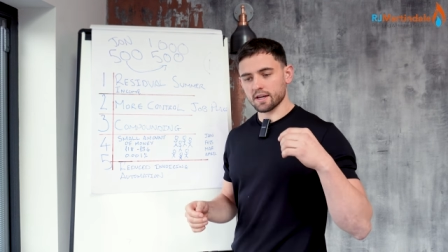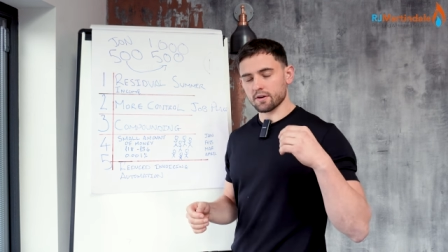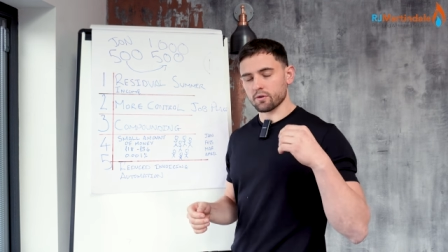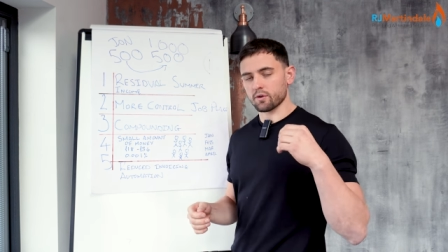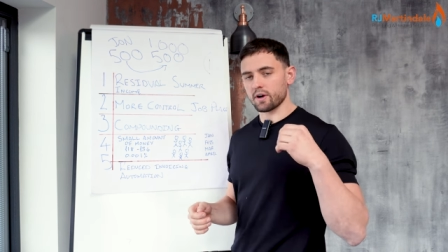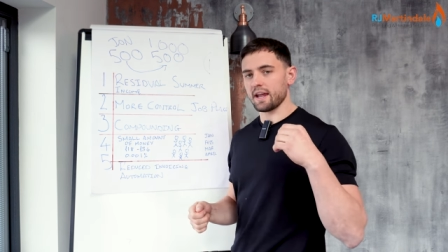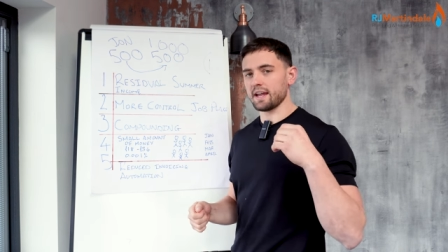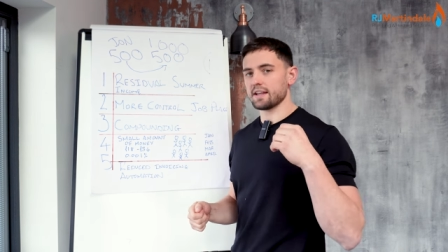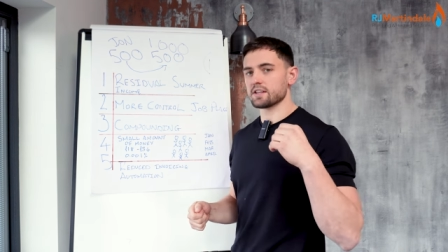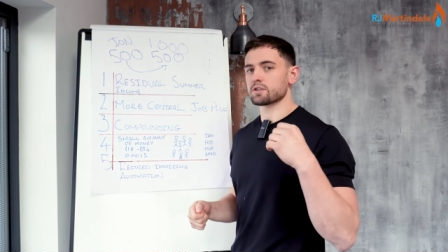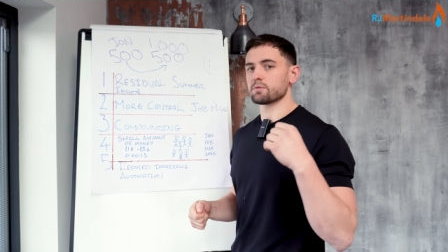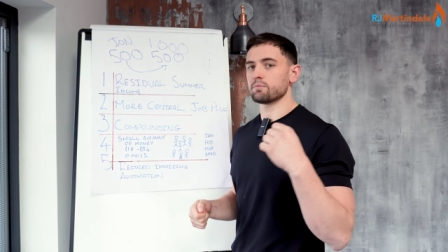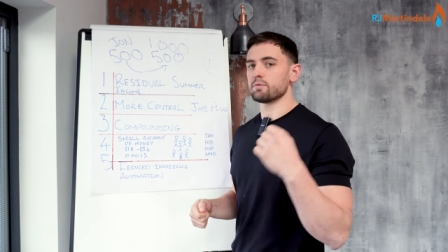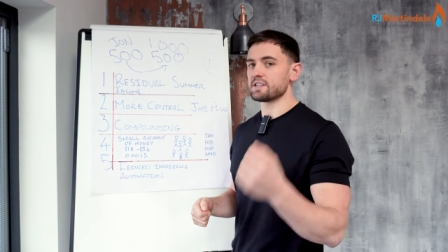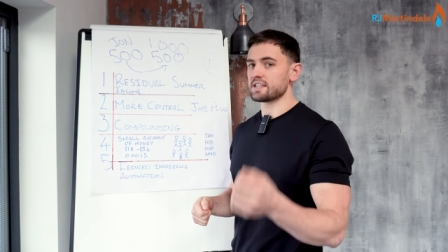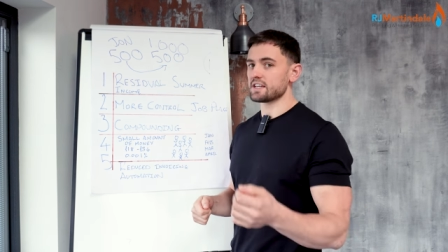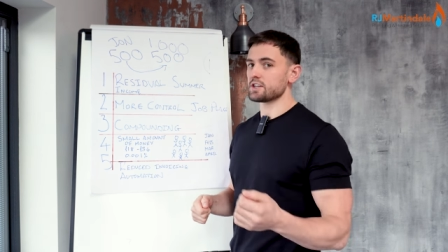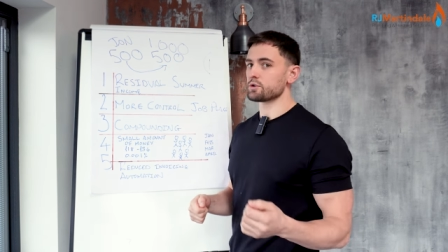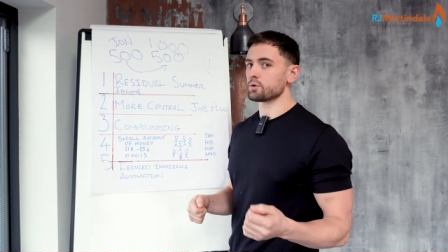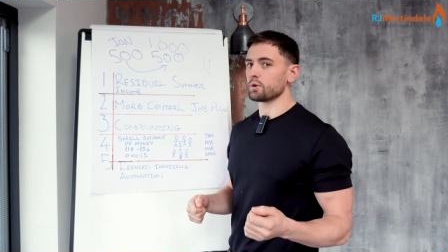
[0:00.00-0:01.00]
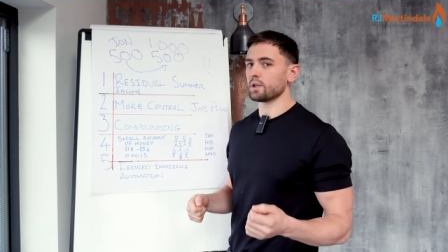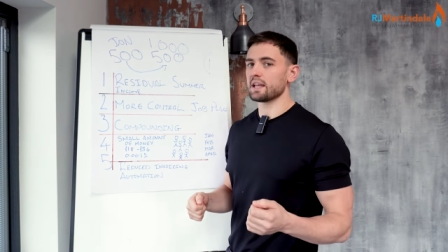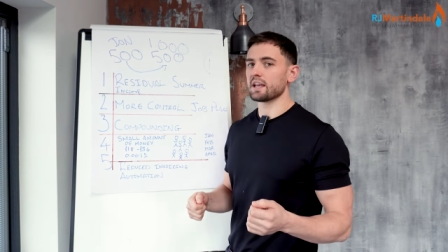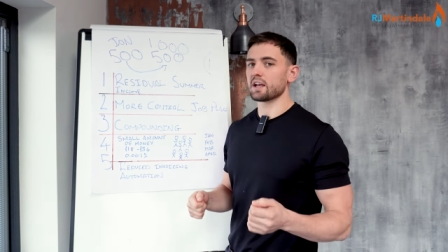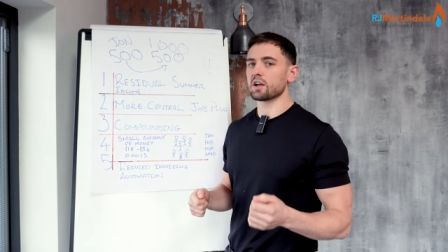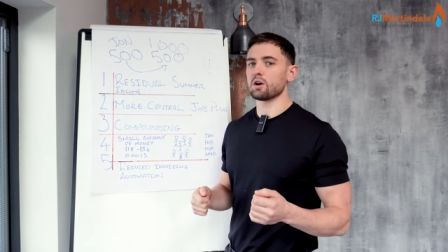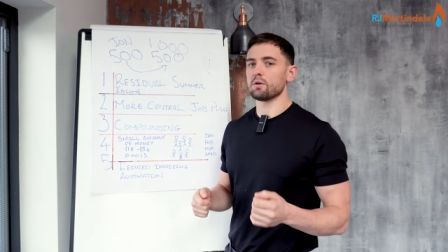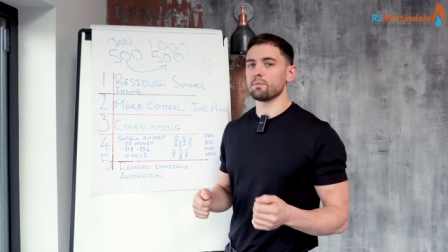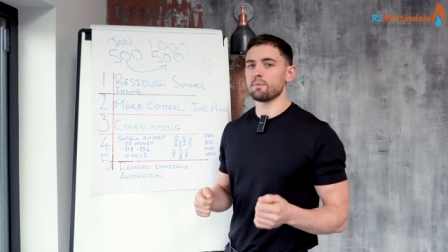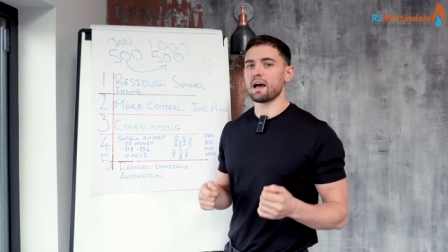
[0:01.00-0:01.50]
creating some residual
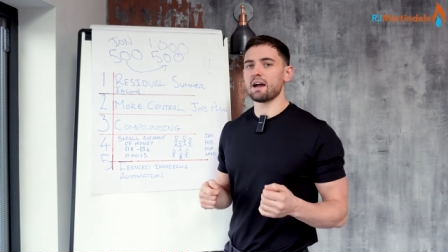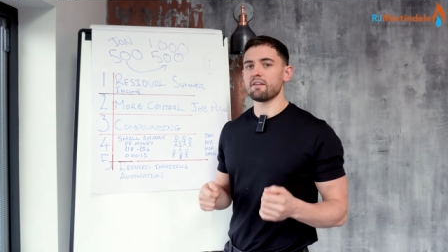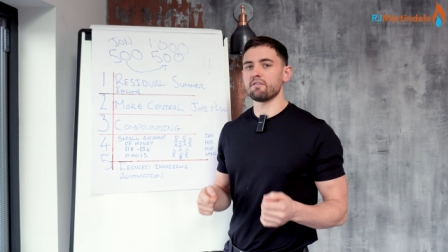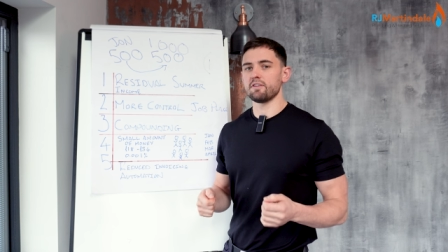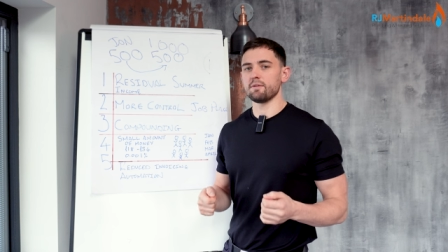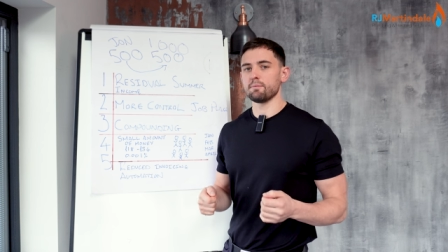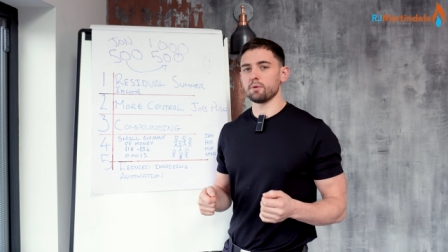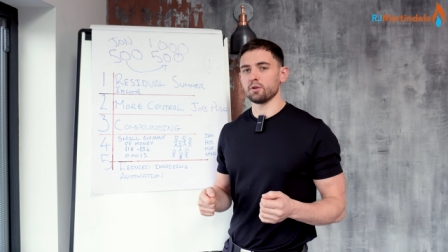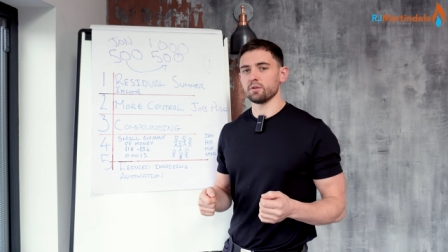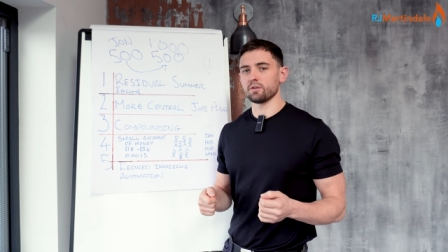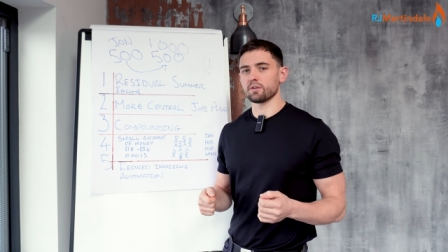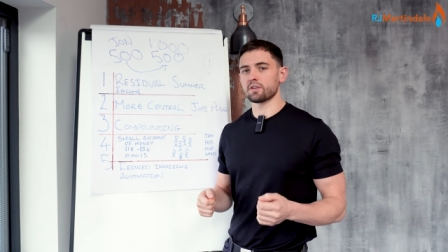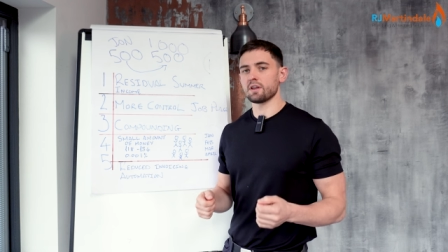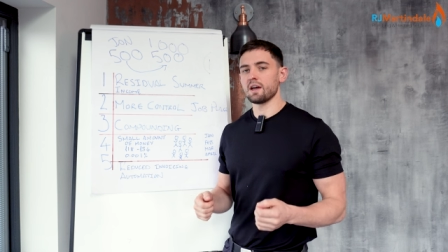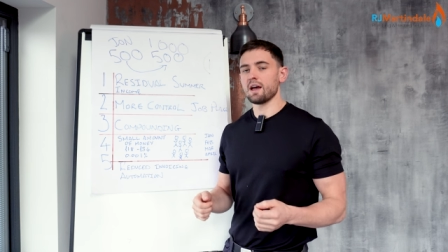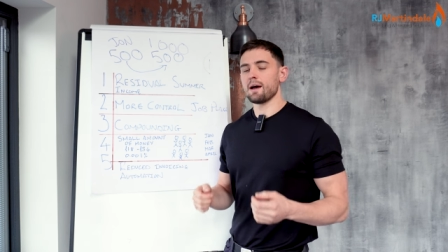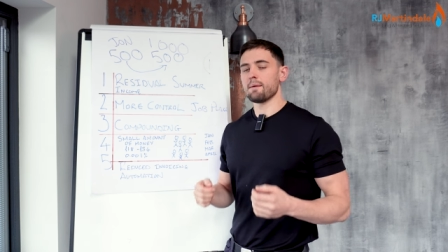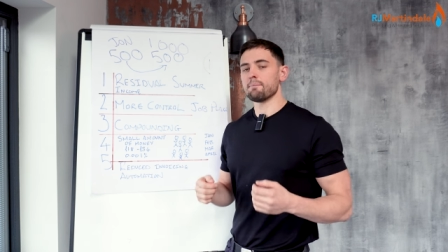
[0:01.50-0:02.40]
income every month.